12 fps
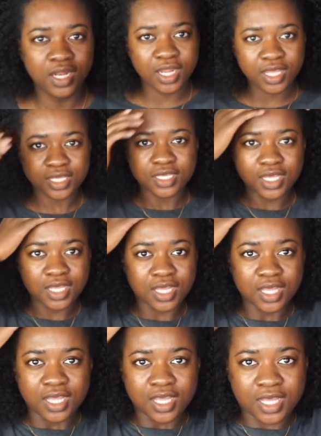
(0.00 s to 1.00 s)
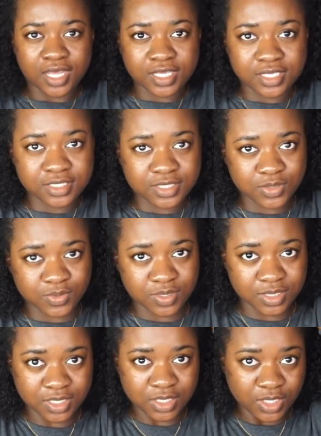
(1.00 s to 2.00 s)
Like, I can do
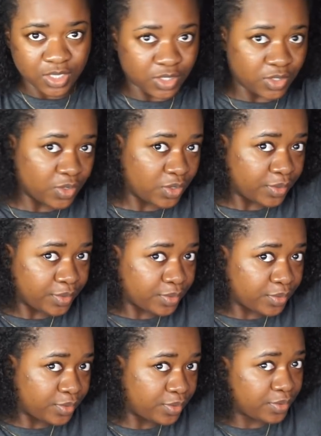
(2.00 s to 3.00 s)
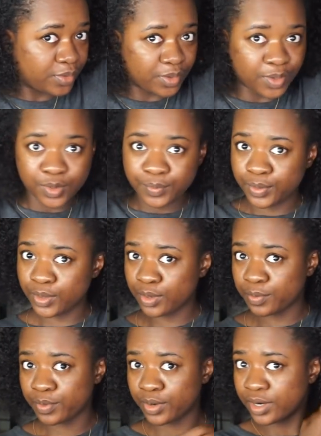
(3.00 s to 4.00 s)
a little put
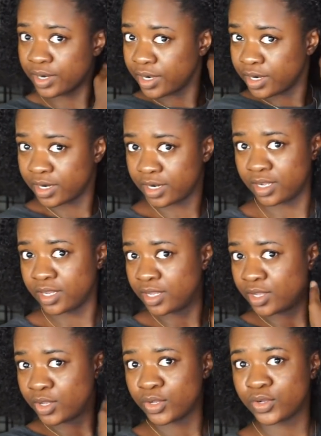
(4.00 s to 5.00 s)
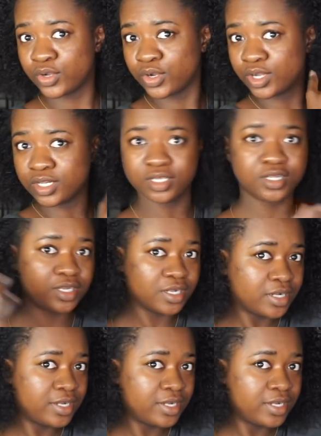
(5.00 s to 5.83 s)
over her hair, curl it,